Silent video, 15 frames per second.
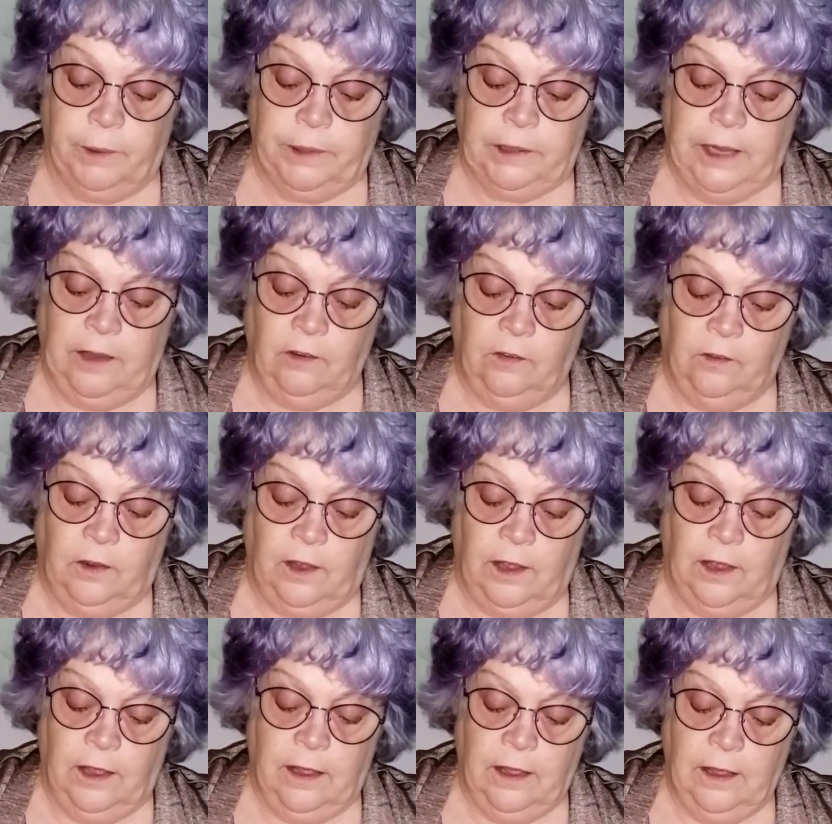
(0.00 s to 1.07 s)
but let's
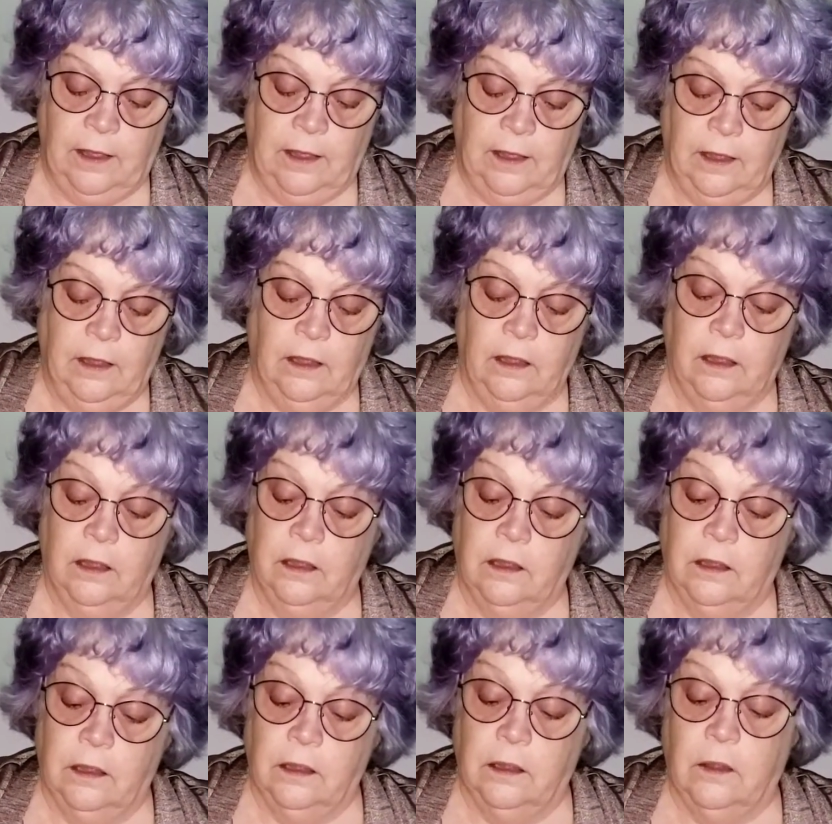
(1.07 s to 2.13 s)
see.
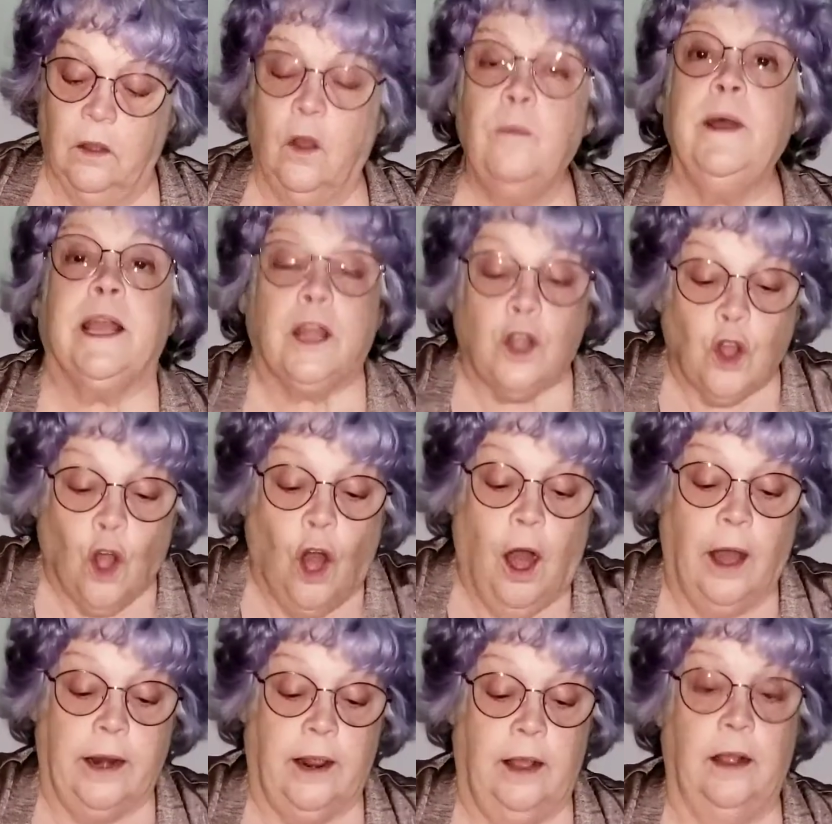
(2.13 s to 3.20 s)
Oh my
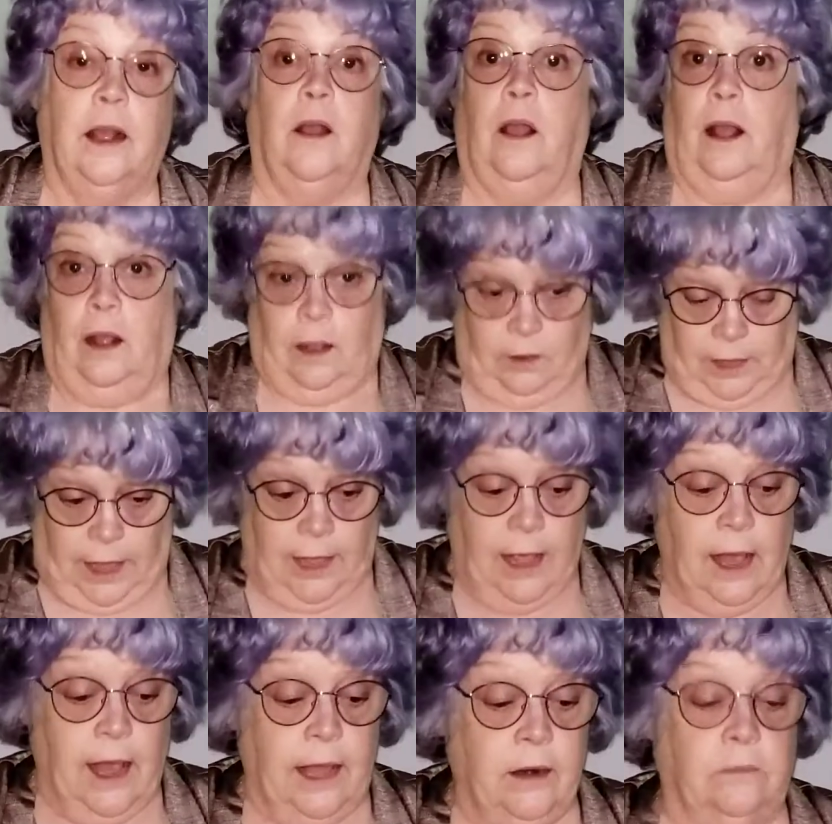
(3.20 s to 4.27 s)
God. Okay,
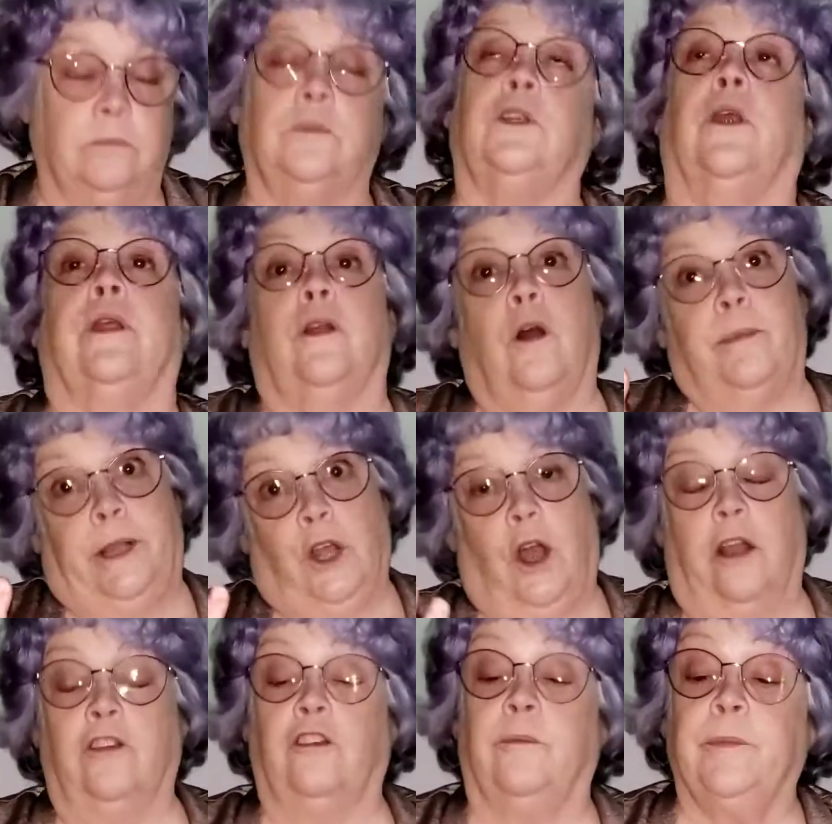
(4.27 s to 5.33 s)
oh my
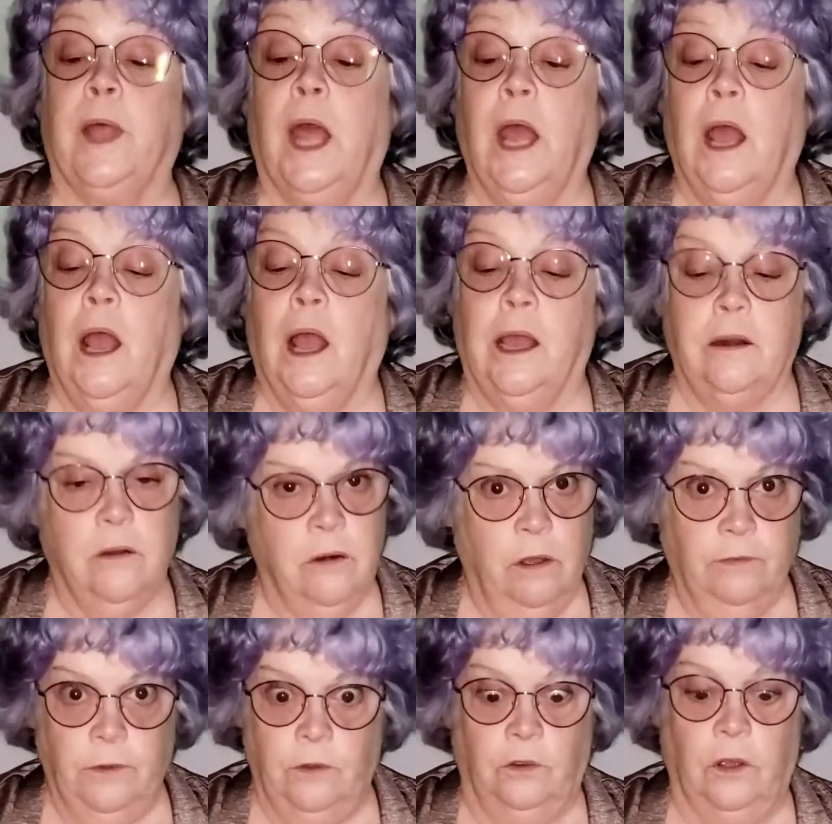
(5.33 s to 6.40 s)
gosh. I don't know
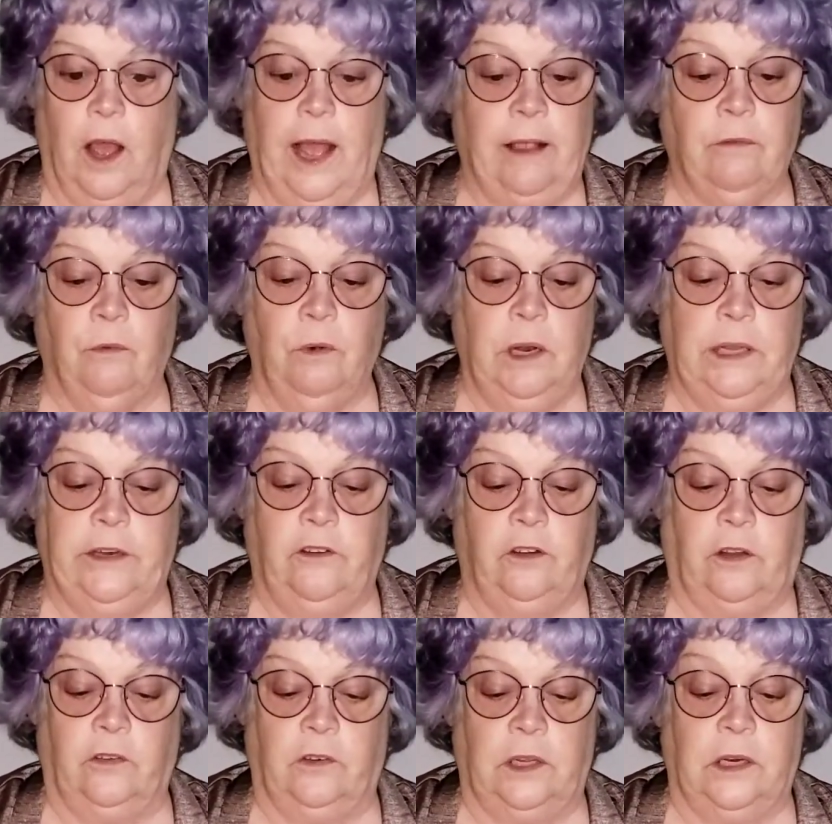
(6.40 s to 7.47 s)
if you saw, I really
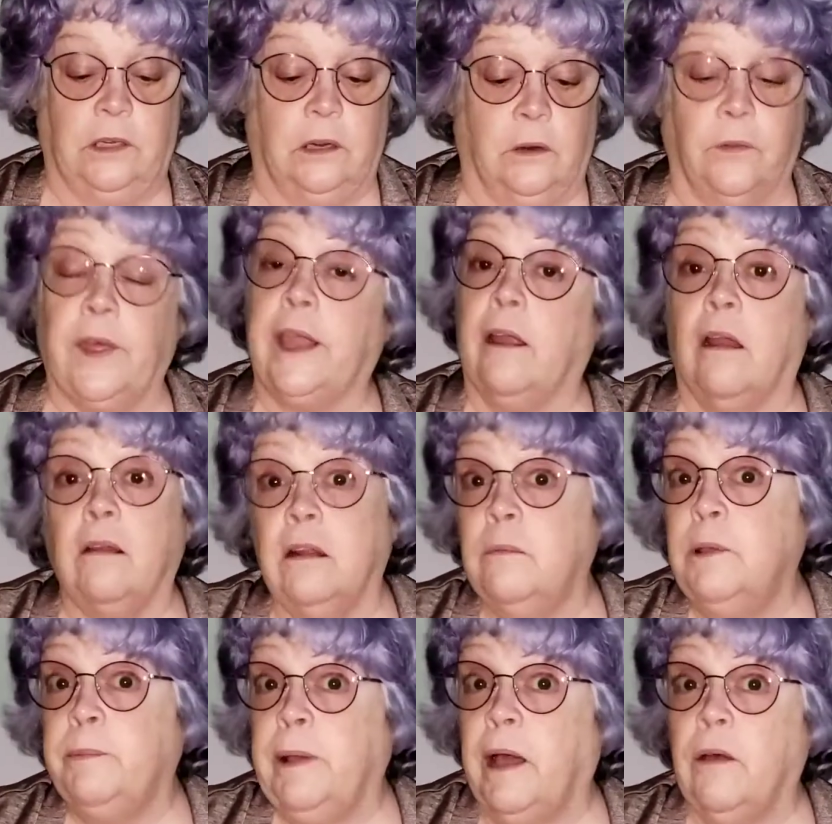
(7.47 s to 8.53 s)
just did a little. They are going
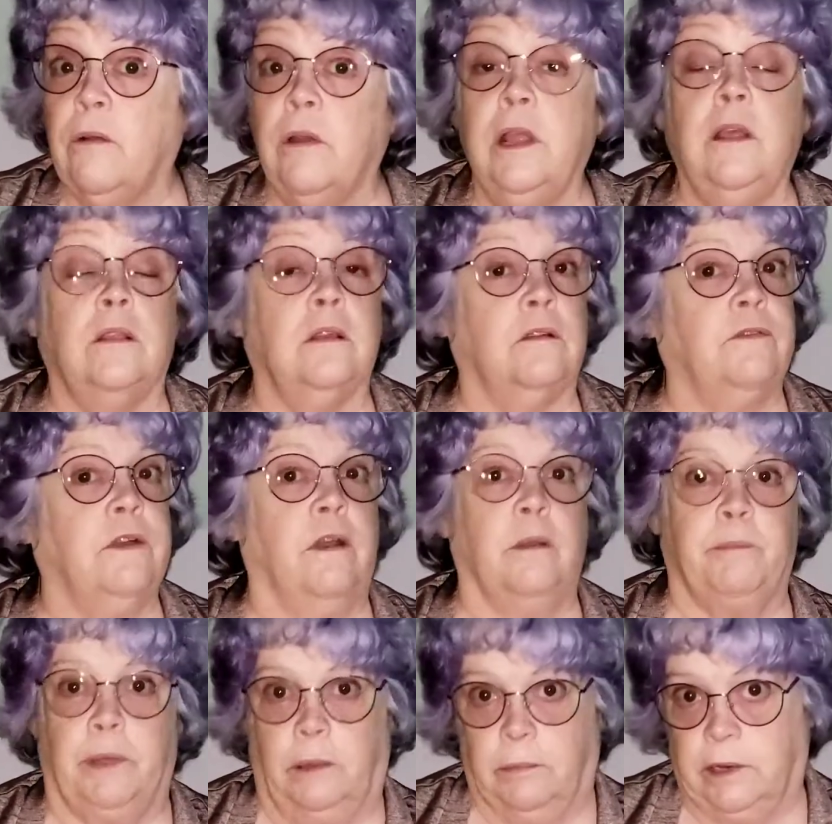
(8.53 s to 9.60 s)
to be powdery. They're very
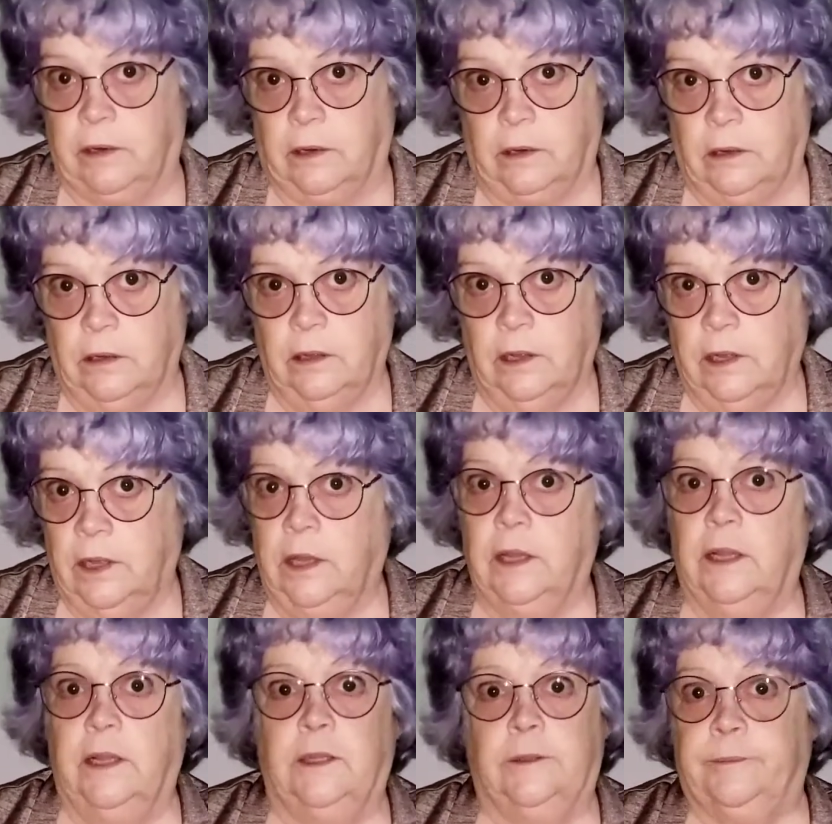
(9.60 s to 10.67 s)
pigmented.
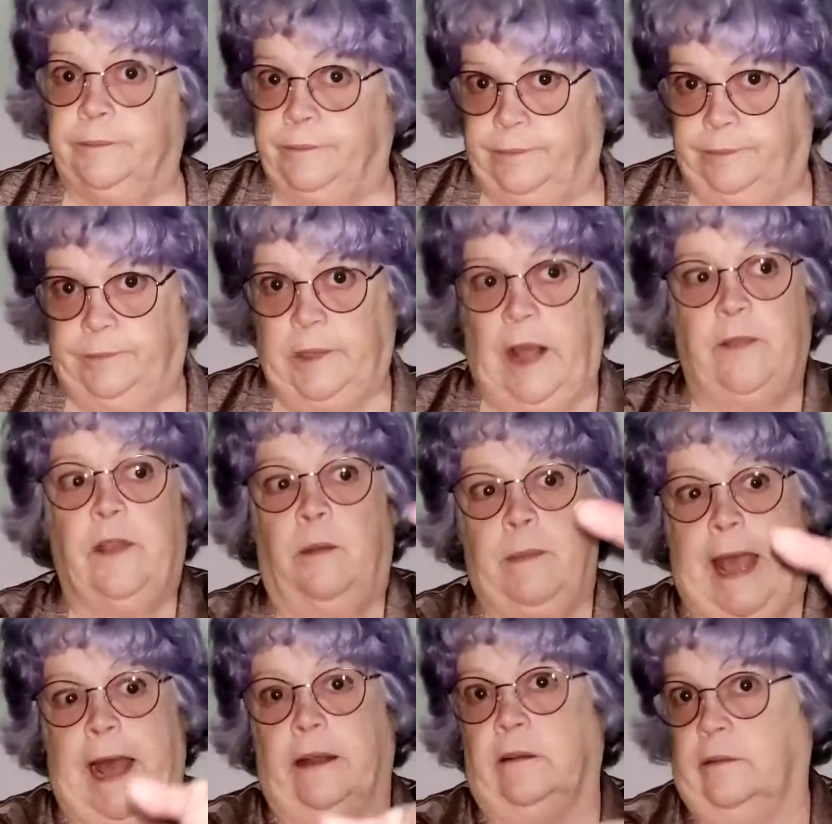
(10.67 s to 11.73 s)
And they're
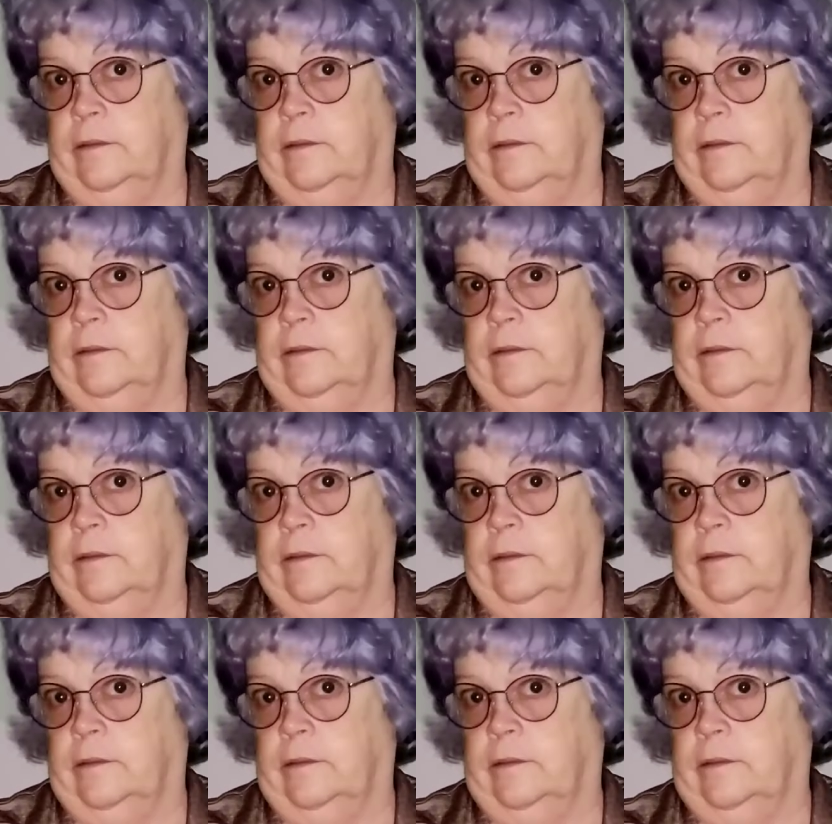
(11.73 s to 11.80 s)
matte.